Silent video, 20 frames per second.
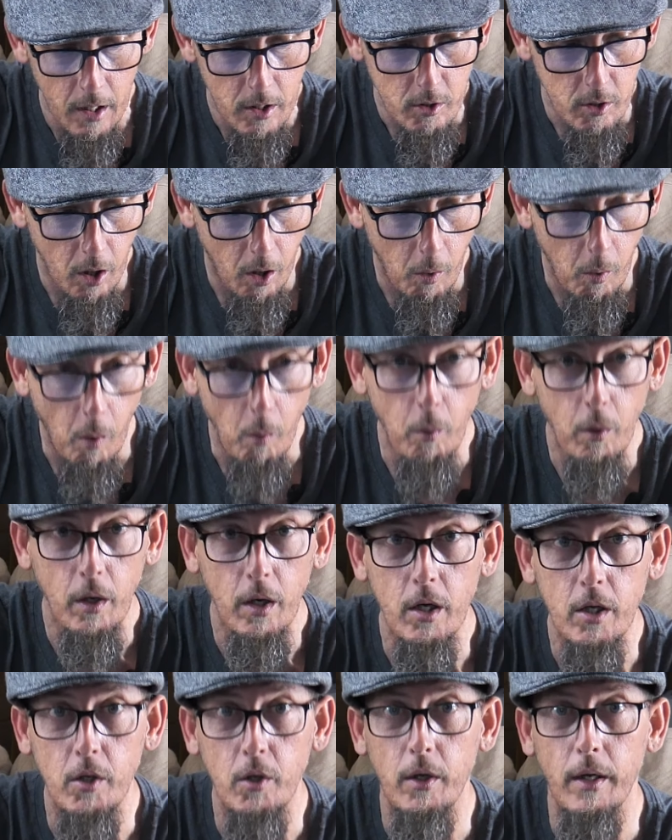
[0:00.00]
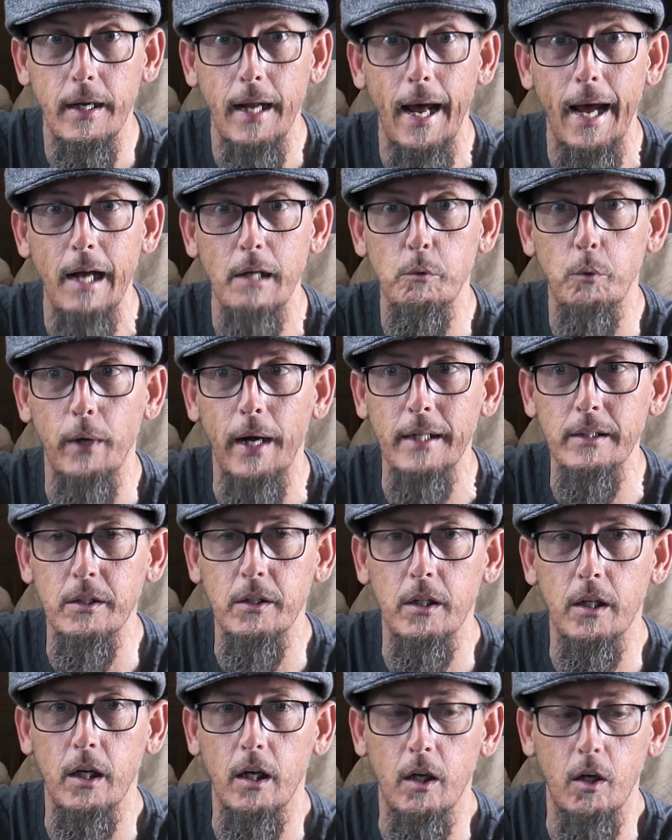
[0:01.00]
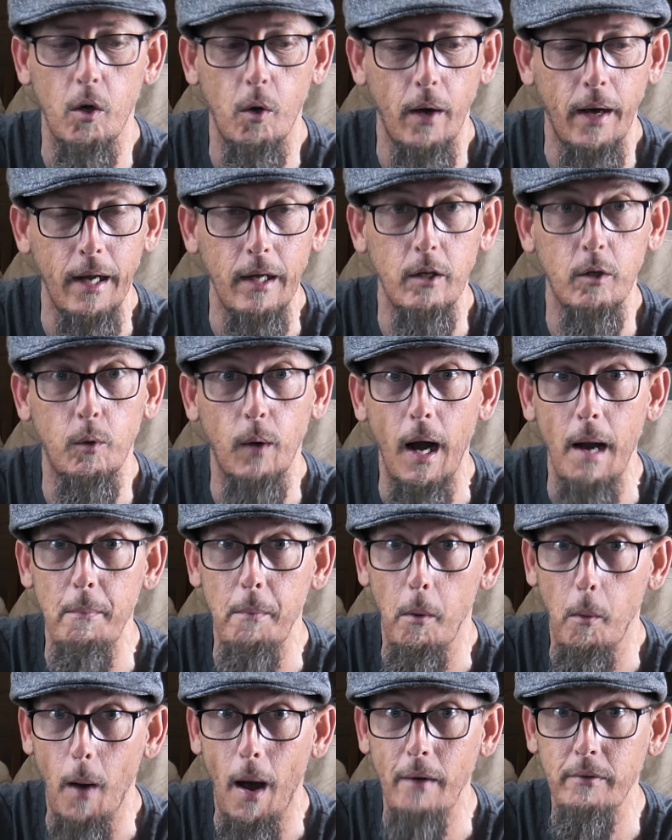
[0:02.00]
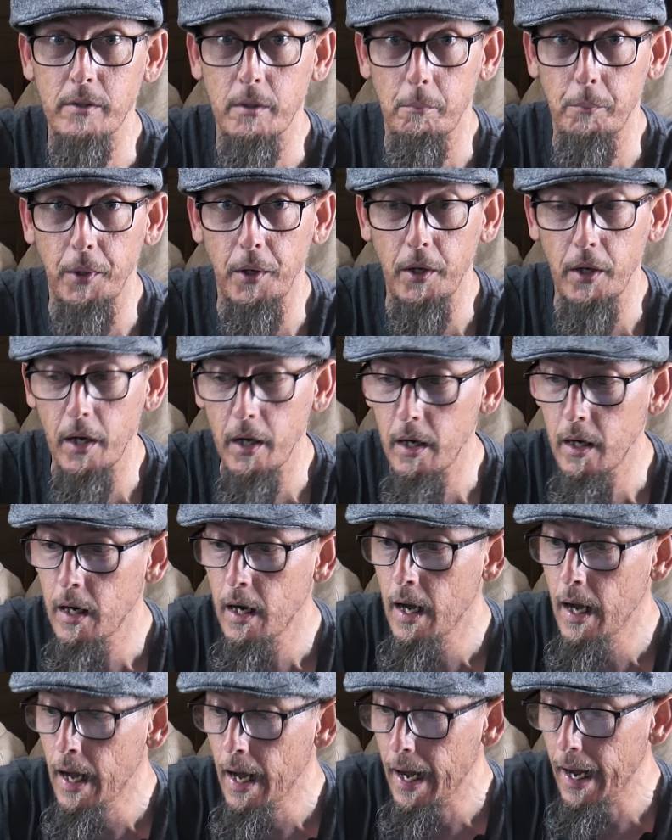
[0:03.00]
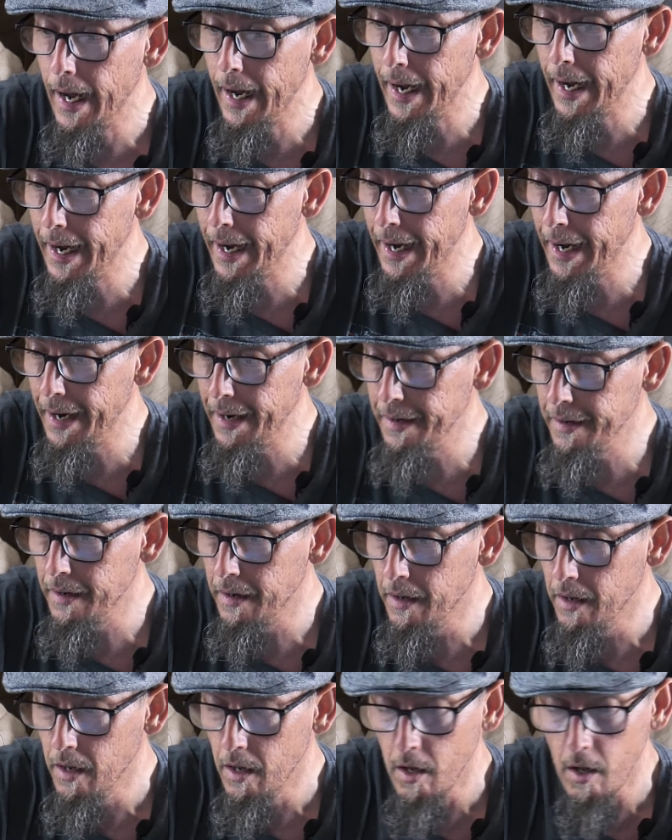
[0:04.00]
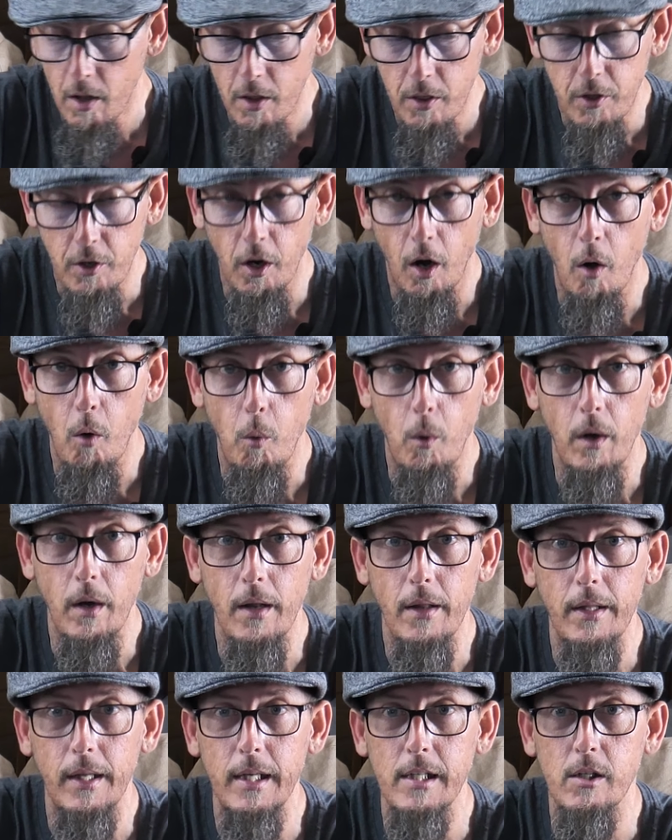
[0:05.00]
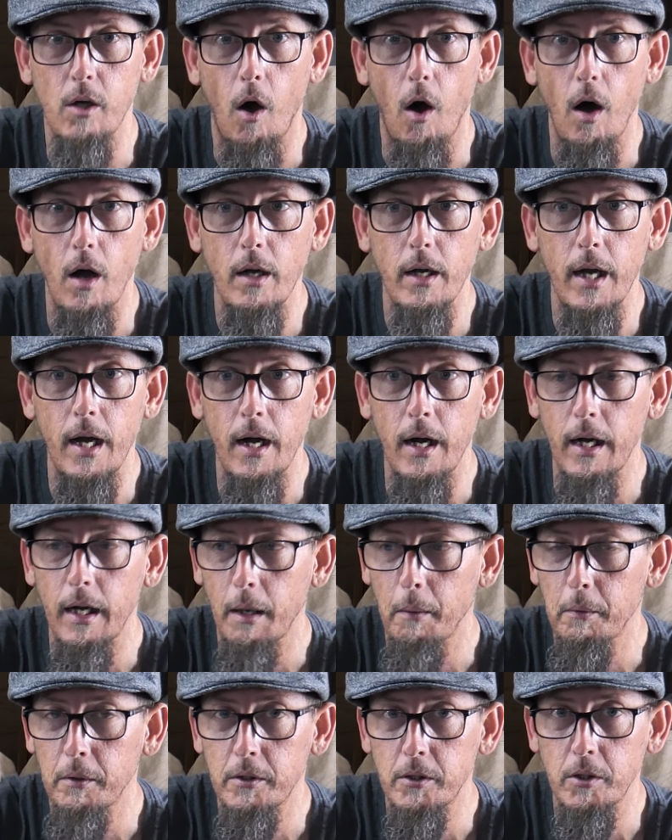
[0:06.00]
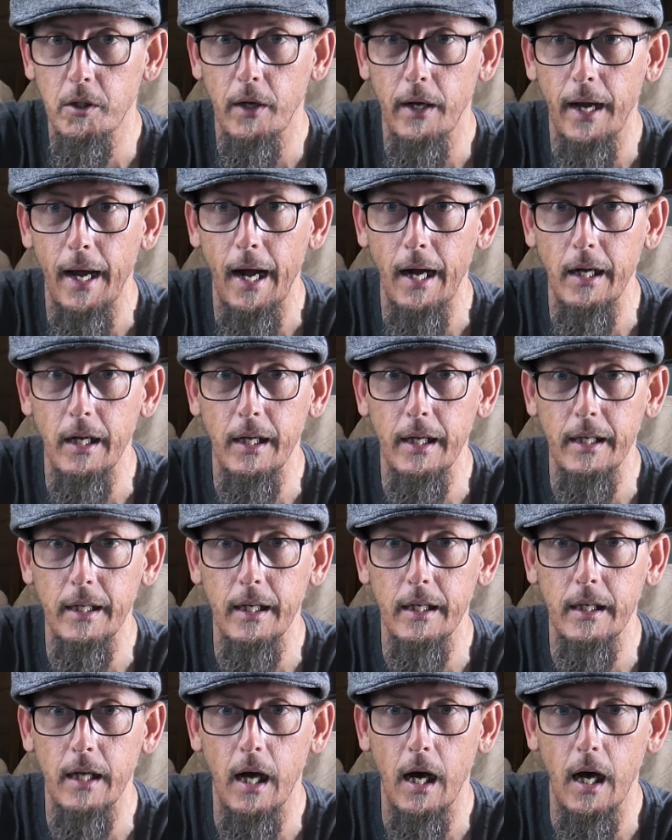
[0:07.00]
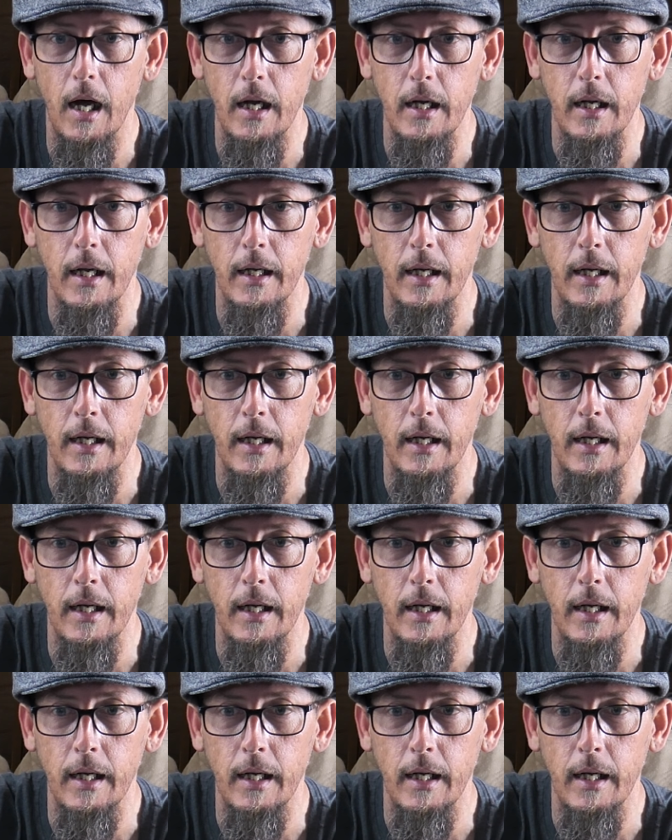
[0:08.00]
So what we're gonna do today is we're actually gonna go ahead and grab my wife's computer and throw one of these on there and I'm gonna show you how to get it done.